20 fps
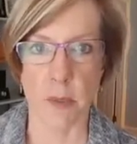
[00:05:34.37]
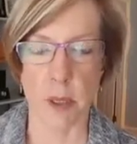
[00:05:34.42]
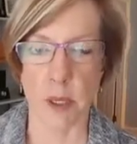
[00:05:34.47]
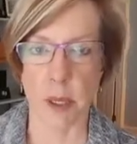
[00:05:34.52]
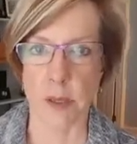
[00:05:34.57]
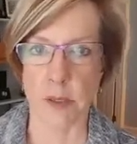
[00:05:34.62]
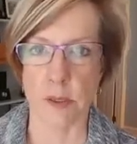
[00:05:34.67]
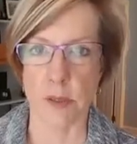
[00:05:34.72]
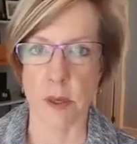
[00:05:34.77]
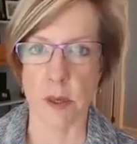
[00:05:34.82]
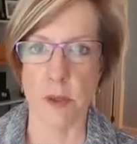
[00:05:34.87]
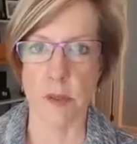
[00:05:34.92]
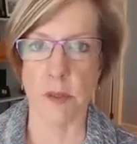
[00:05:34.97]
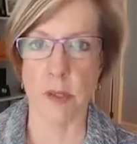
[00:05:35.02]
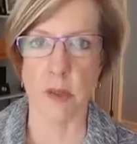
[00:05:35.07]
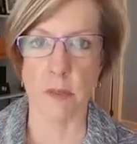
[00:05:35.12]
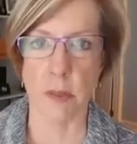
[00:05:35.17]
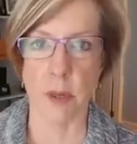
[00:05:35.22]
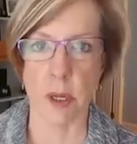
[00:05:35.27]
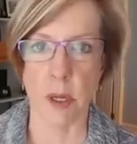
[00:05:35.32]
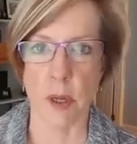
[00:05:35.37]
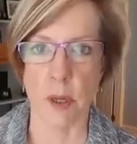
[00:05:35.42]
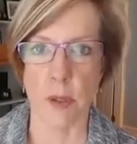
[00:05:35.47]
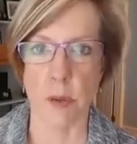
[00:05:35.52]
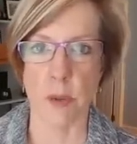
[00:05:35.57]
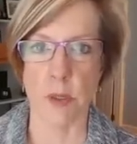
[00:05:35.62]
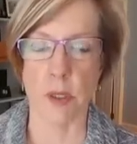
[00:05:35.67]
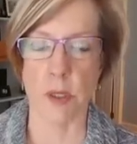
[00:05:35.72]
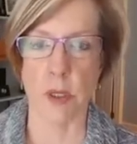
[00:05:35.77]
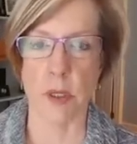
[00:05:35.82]
because those have been
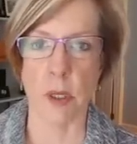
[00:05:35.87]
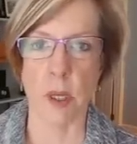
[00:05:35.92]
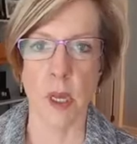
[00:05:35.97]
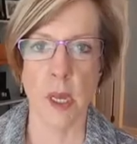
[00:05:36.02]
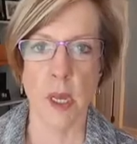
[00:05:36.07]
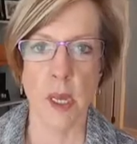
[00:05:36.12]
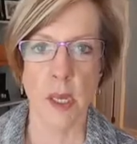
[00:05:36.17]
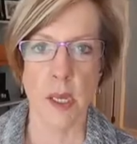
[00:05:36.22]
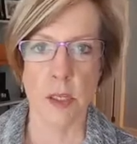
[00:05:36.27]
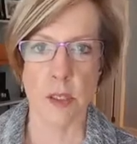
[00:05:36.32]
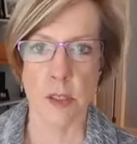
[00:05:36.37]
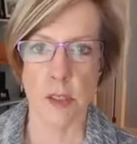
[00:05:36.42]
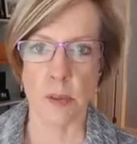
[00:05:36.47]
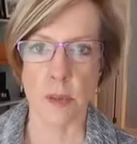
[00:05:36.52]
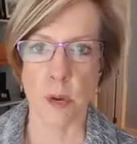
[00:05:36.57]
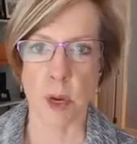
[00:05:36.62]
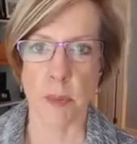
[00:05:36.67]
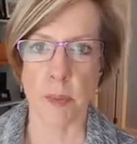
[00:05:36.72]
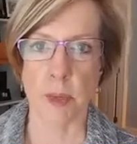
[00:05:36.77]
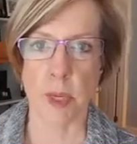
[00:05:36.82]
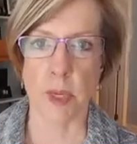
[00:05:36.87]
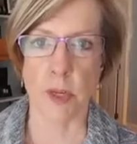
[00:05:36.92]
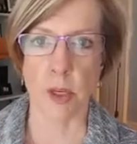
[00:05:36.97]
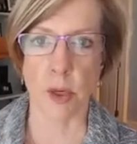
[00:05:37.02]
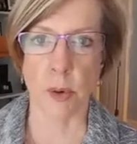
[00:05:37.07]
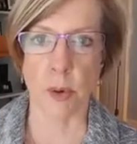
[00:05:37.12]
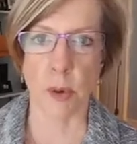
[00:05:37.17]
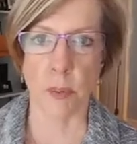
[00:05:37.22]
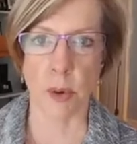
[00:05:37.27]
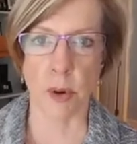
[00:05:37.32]
known to disrupt
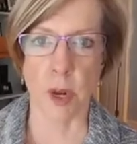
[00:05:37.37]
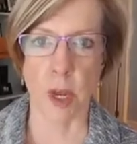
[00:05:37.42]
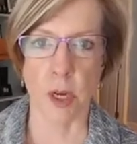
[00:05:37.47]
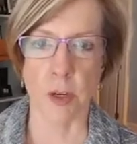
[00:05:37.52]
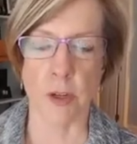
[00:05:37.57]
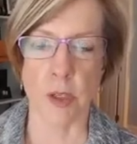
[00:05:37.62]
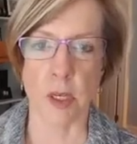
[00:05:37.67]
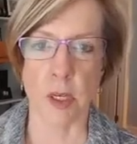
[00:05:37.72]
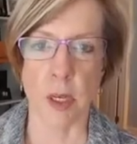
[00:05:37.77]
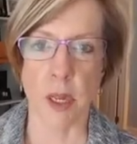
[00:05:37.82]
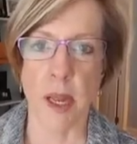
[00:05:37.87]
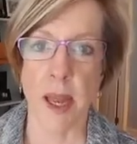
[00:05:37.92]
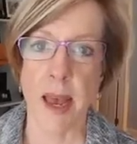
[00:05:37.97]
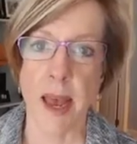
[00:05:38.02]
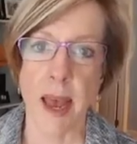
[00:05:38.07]
endocrine production,